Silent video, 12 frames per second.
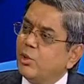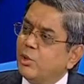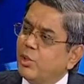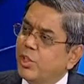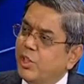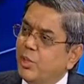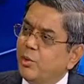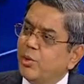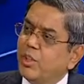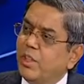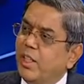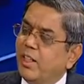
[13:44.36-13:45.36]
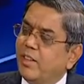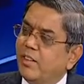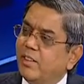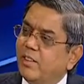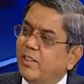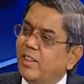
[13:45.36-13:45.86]
to reduce the
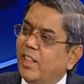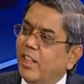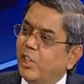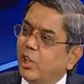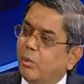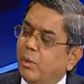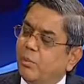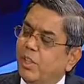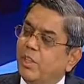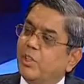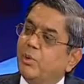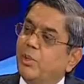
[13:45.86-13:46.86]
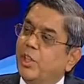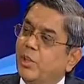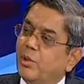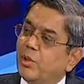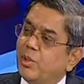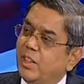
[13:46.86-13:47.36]
debt, and top of that to
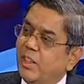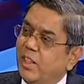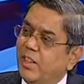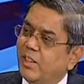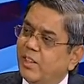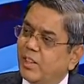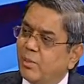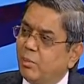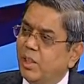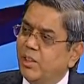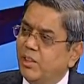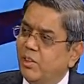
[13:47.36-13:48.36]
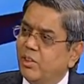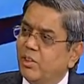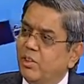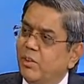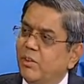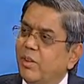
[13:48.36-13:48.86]
reduce the interest burden
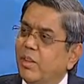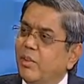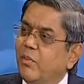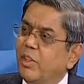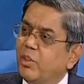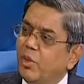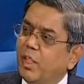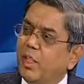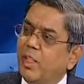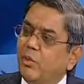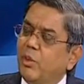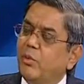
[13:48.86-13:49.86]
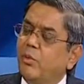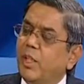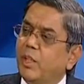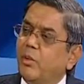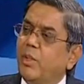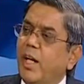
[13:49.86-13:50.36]
also, which will give the
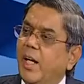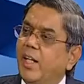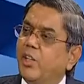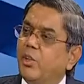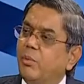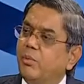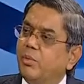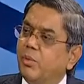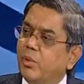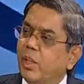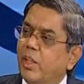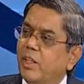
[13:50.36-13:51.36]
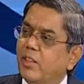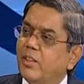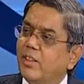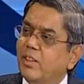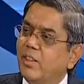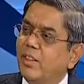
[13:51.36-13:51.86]
very good headroom for
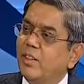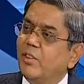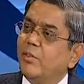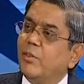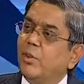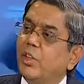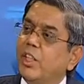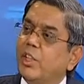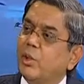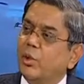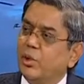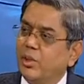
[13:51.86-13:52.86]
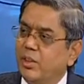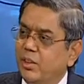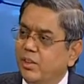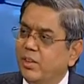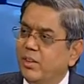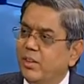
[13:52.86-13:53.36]
us for the growth.